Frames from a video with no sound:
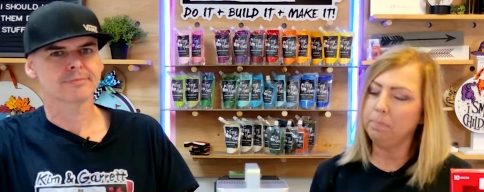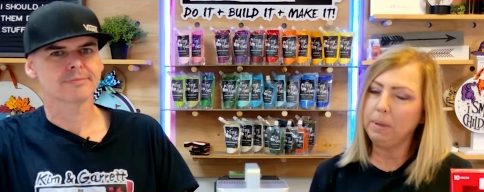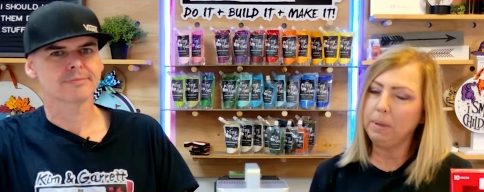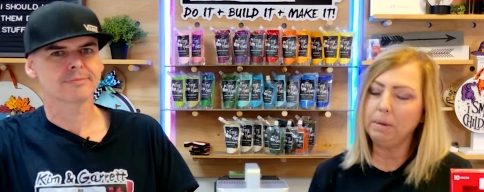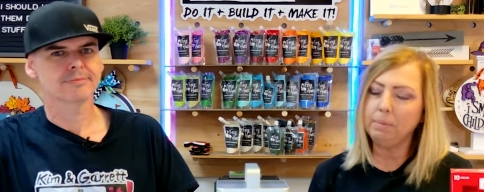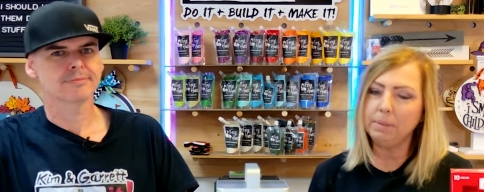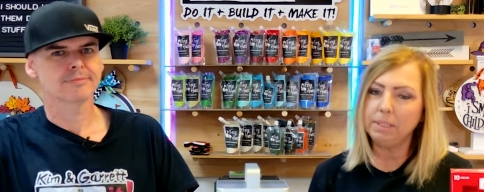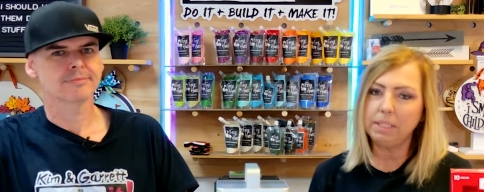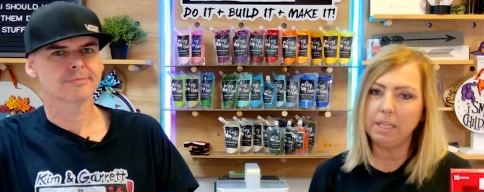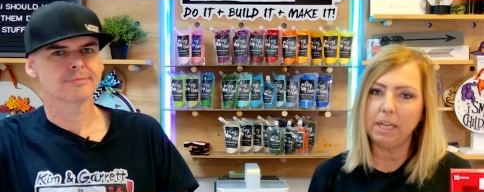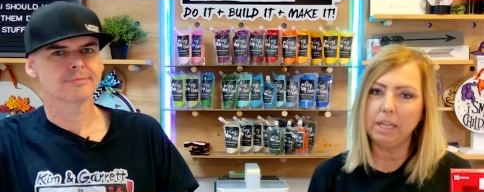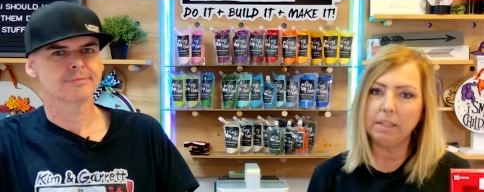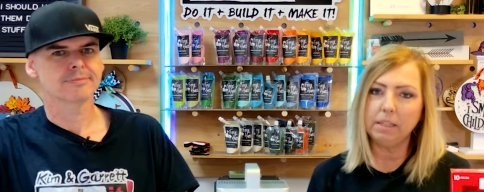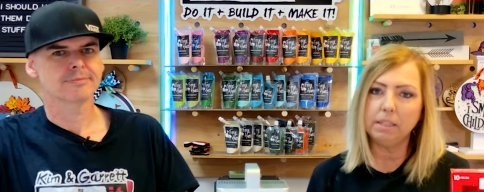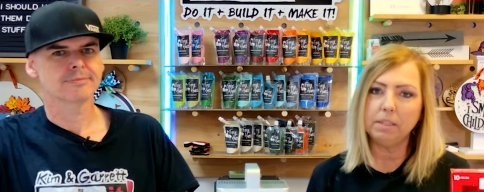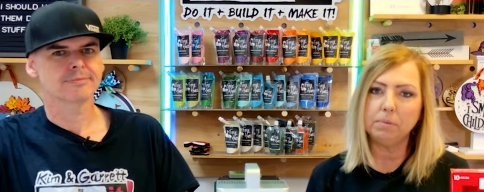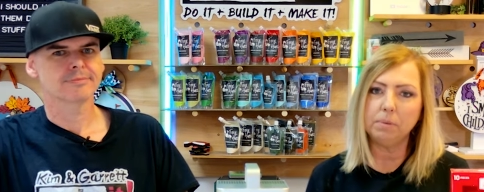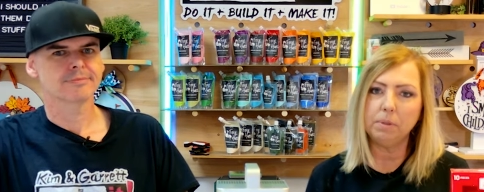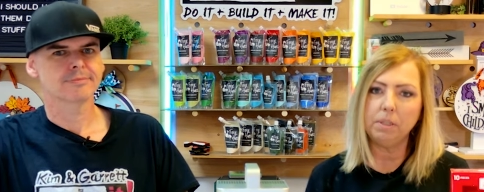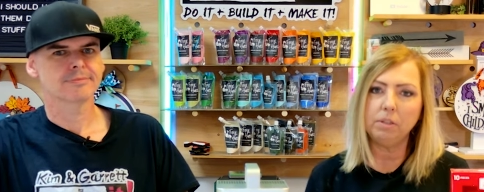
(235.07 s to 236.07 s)
Speaker 1: be able to take
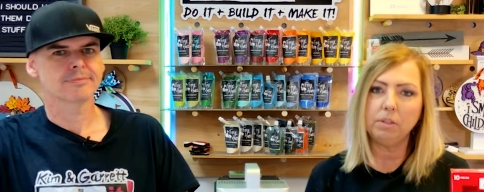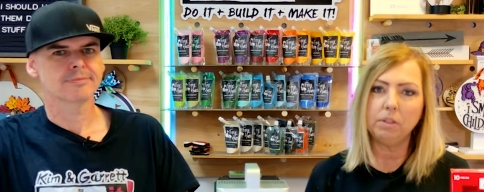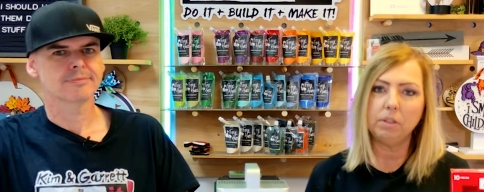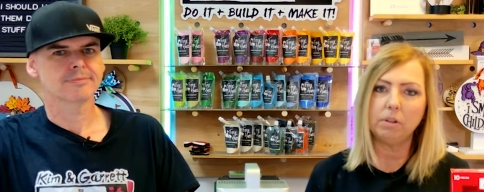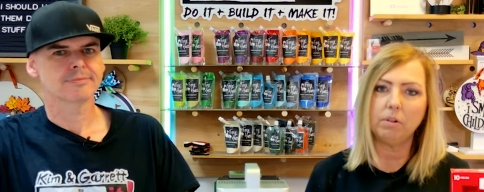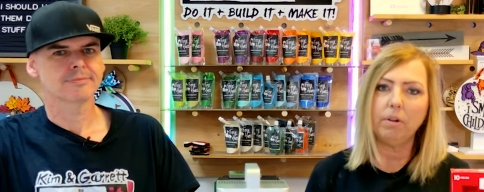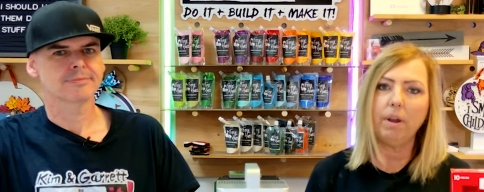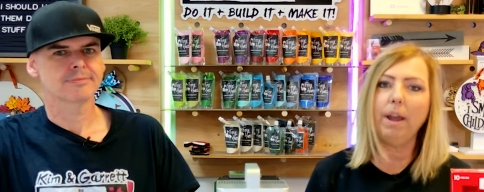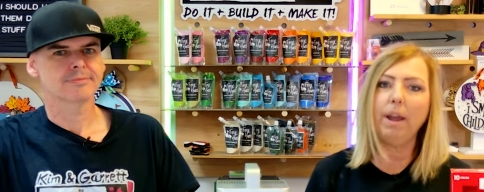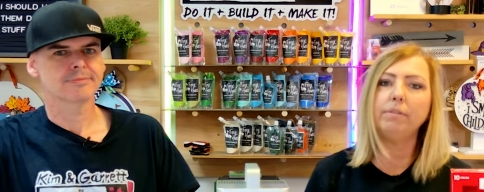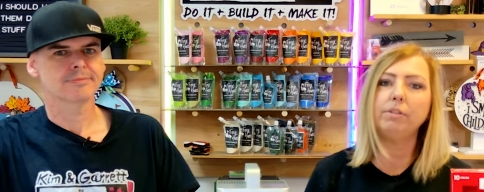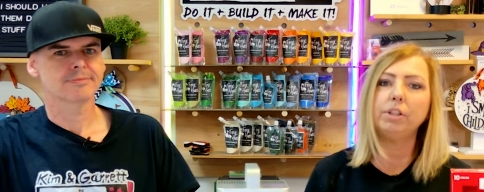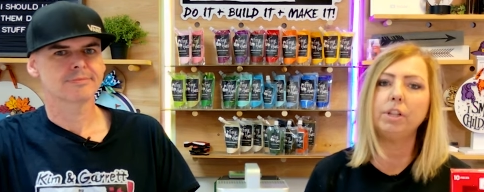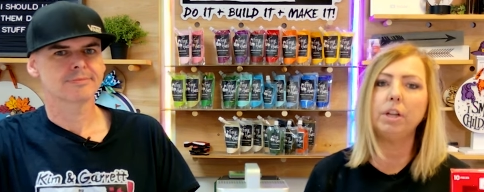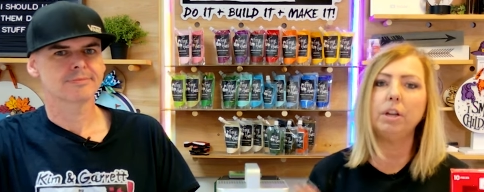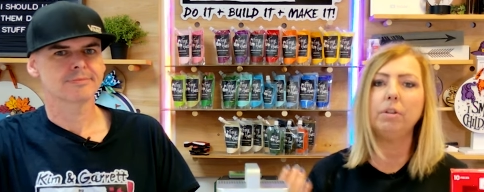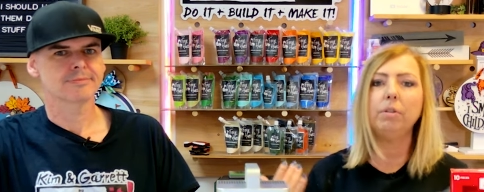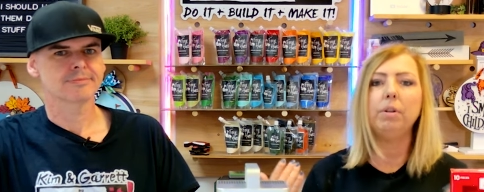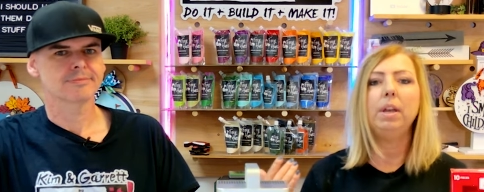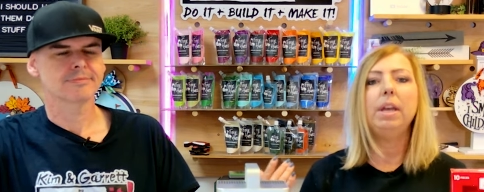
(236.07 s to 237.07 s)
this with you to the craft
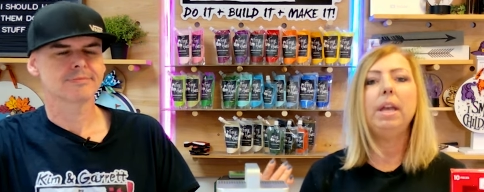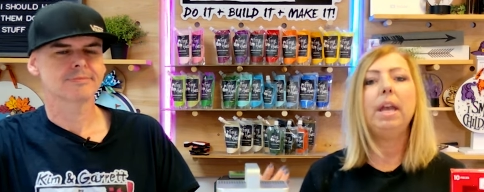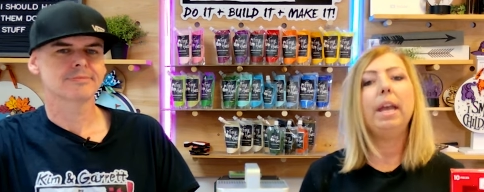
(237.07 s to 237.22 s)
show